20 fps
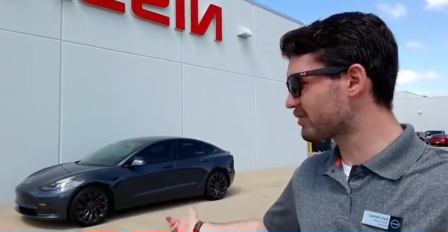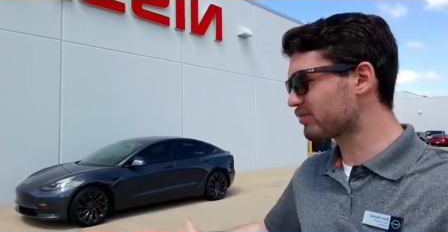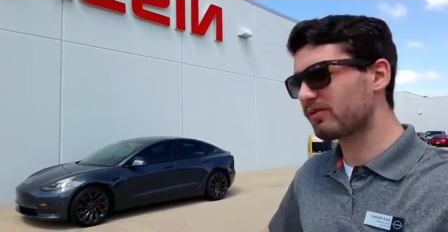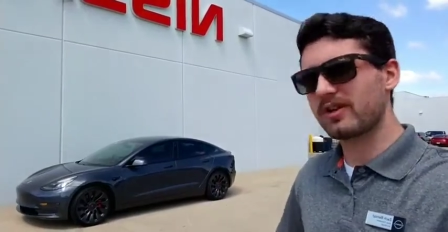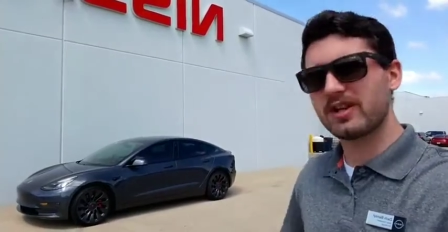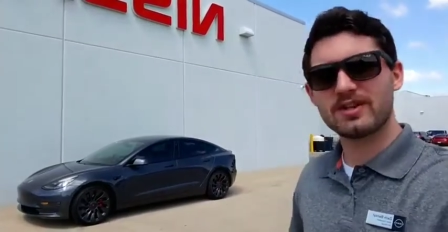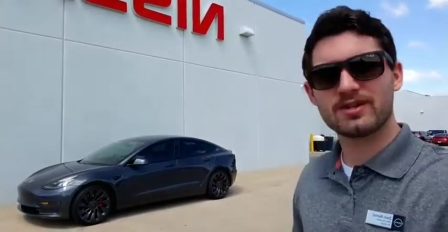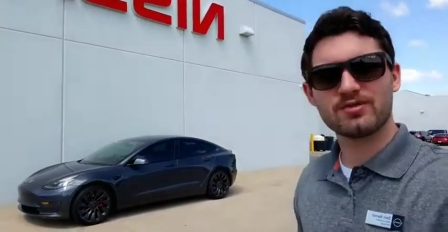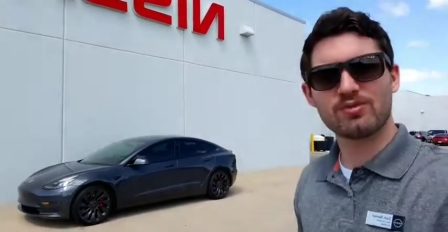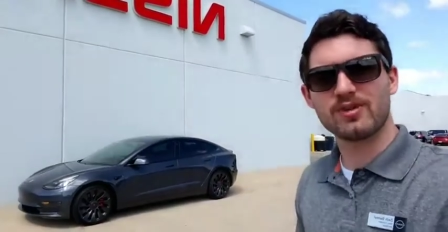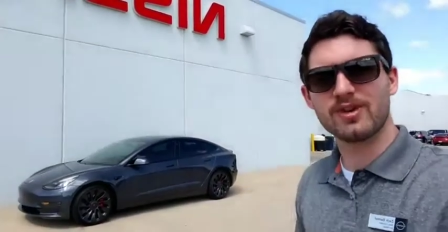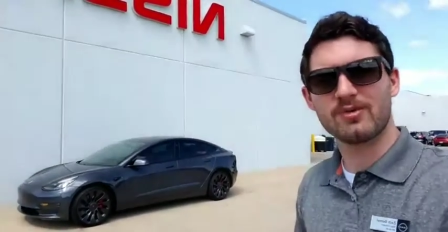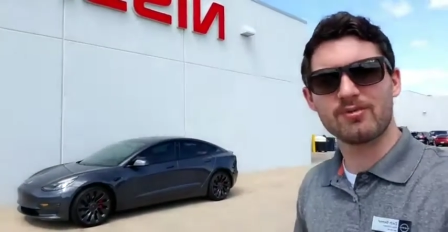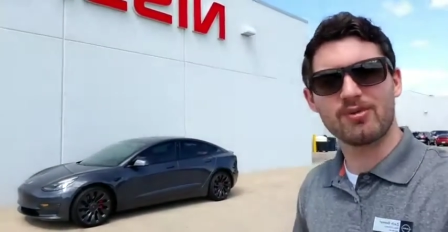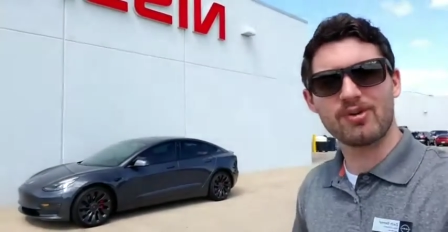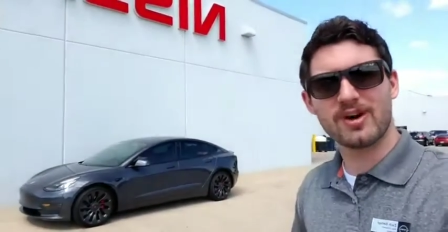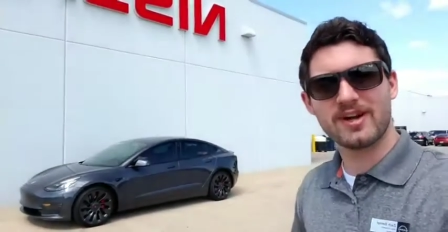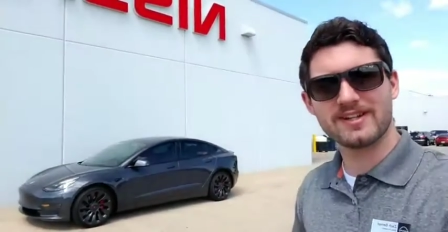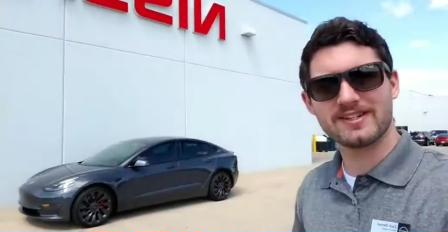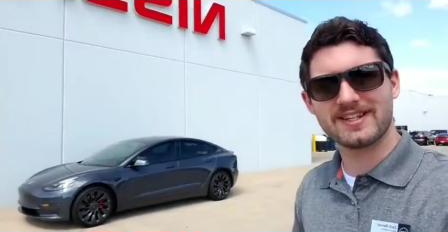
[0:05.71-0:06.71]

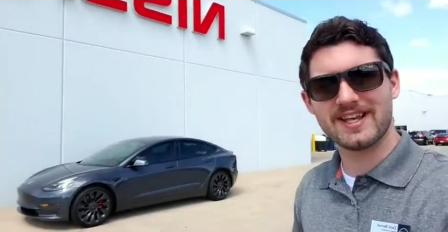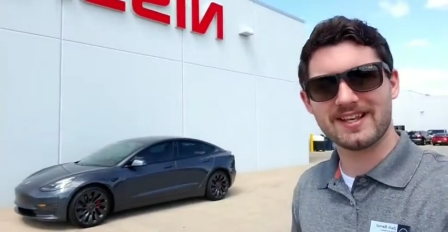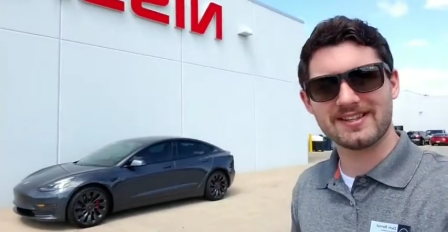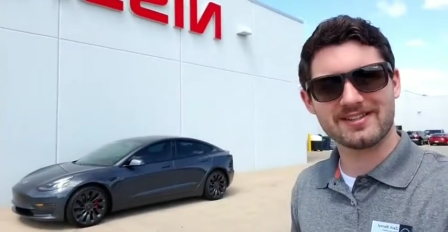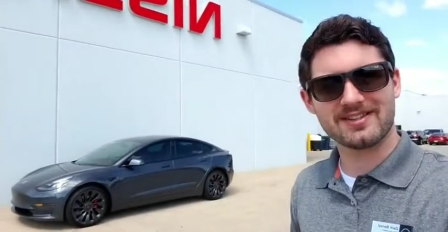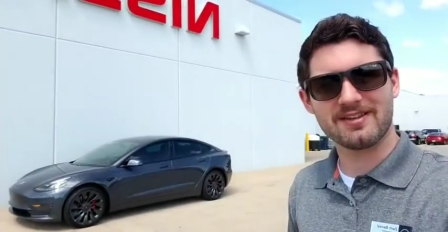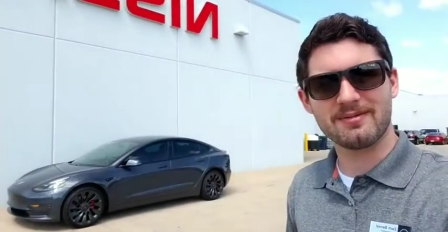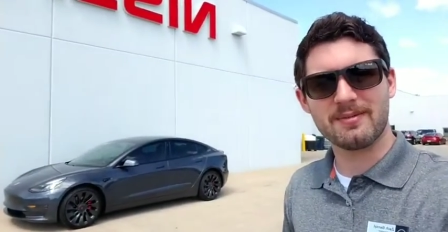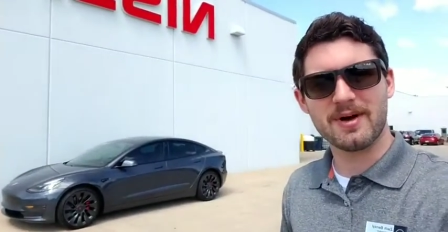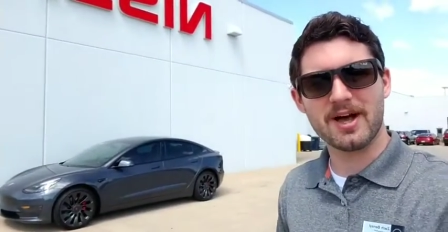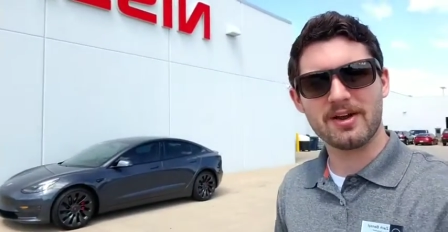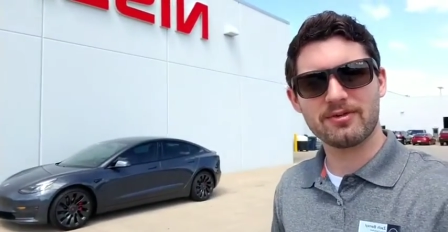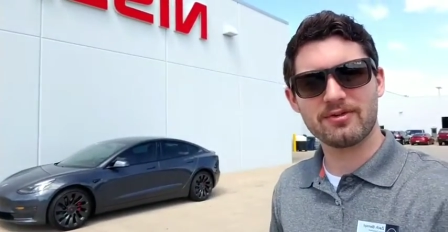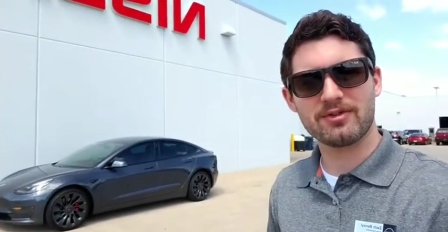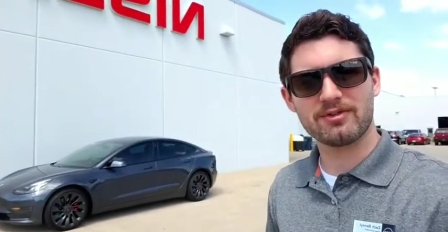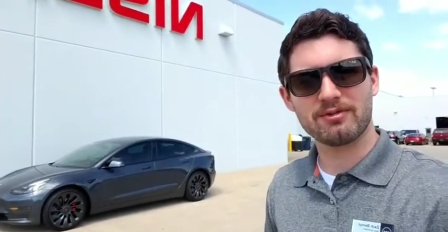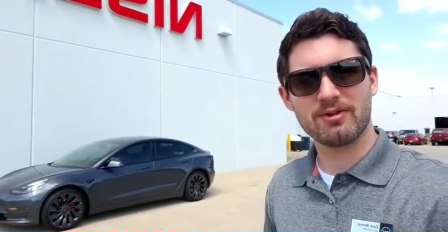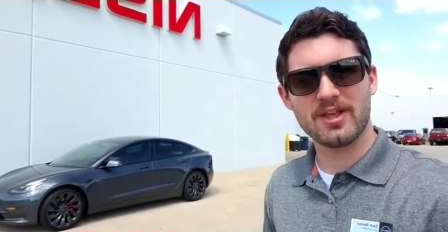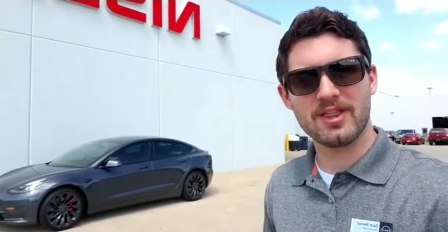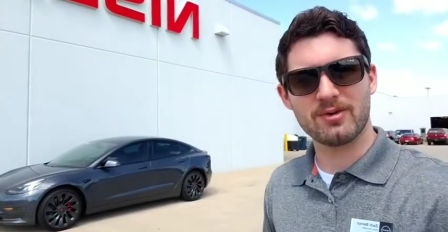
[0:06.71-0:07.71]
2021 Tesla Model
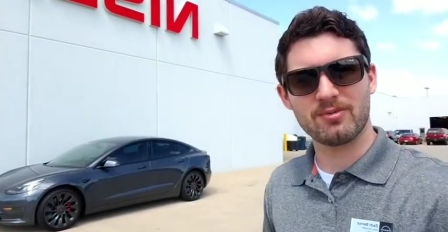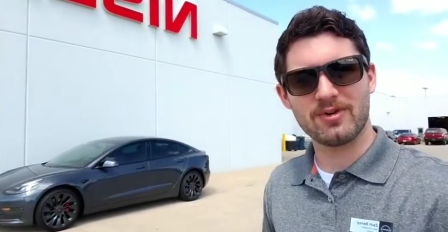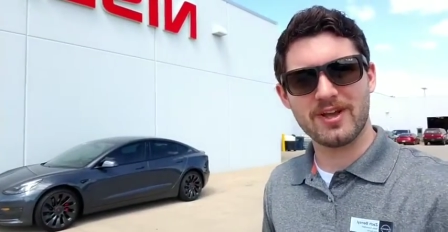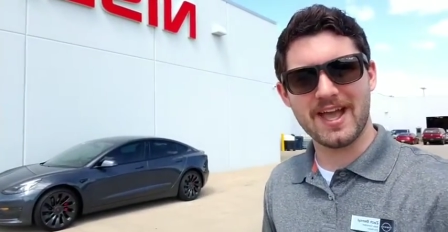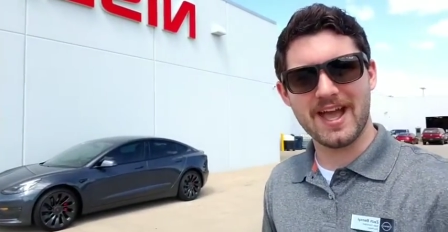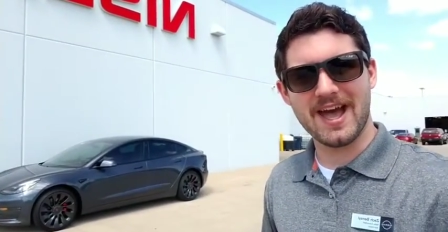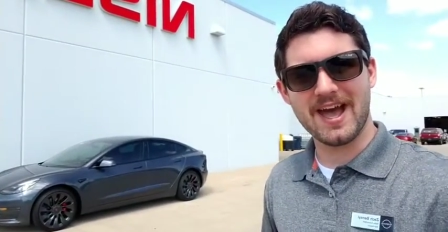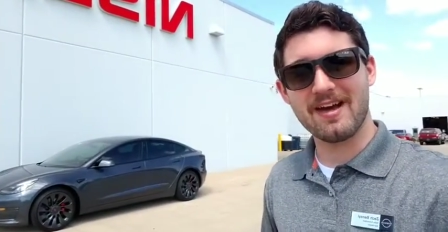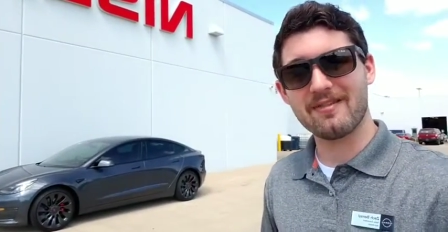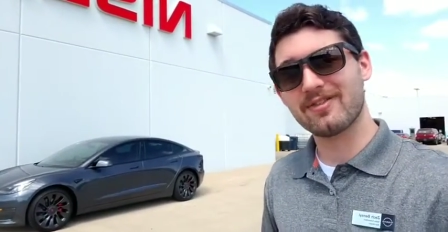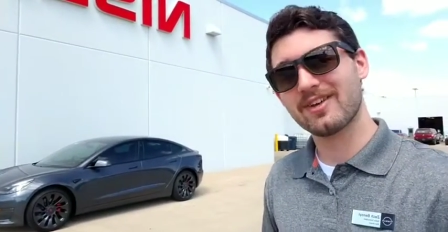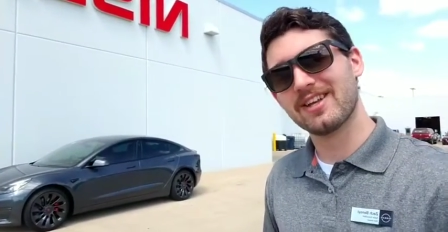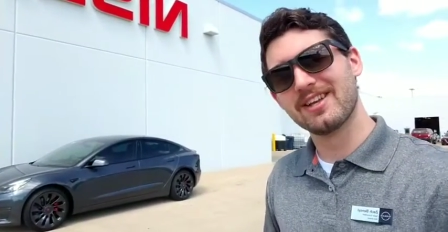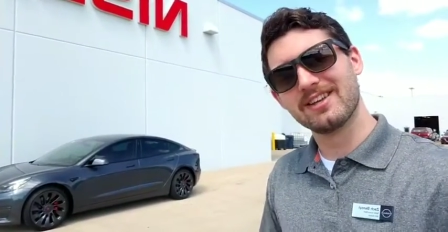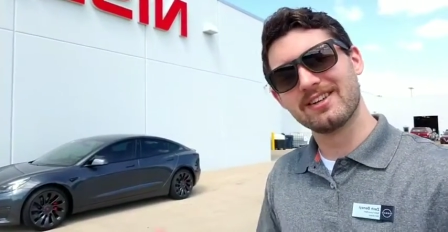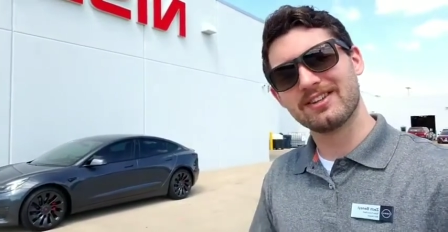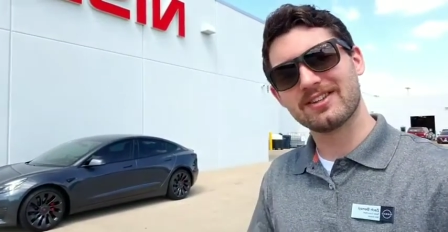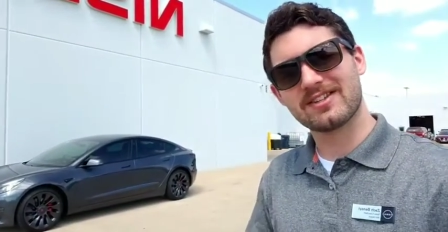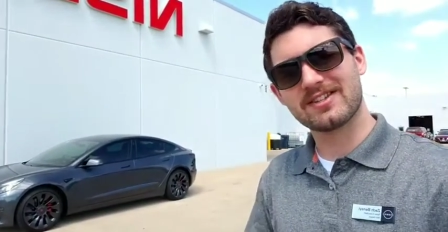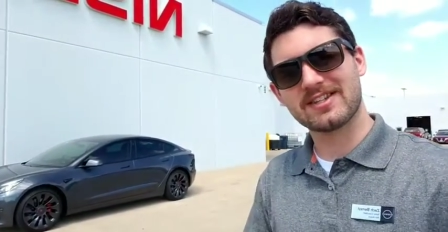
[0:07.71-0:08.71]
3 that we have.
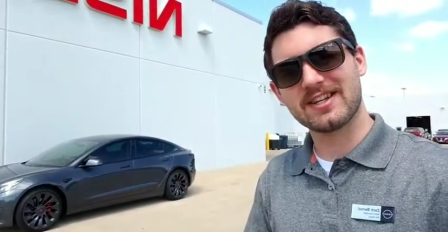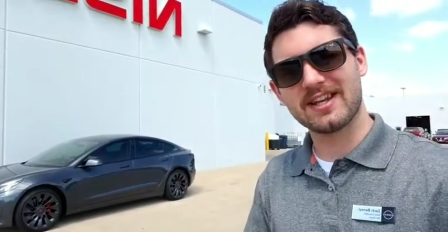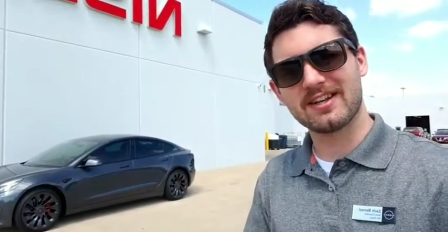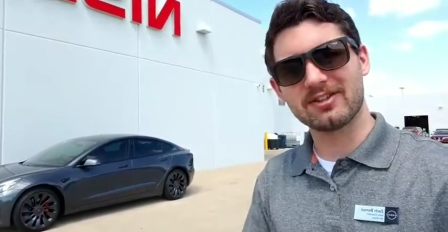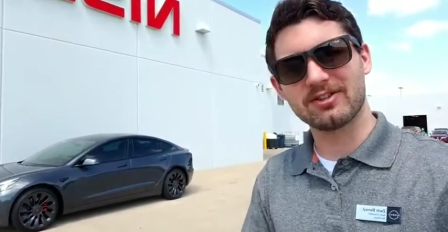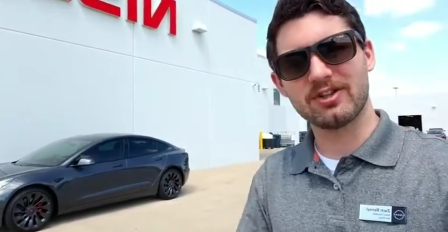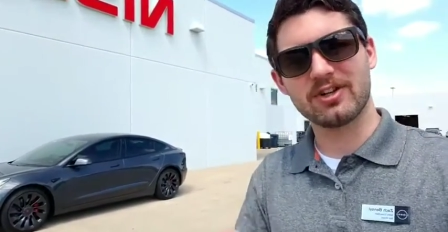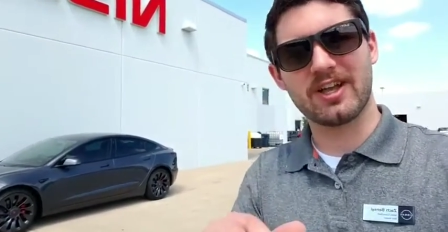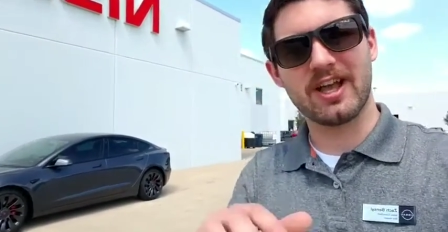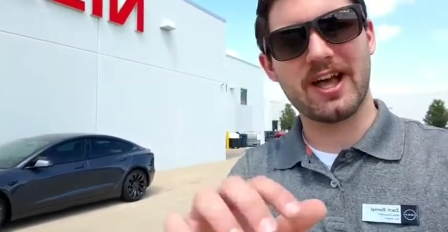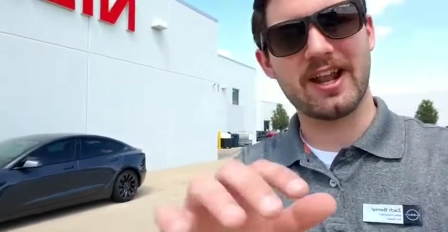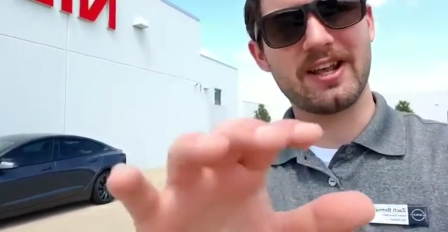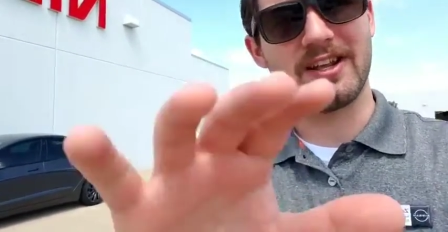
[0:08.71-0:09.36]
Let's take a look at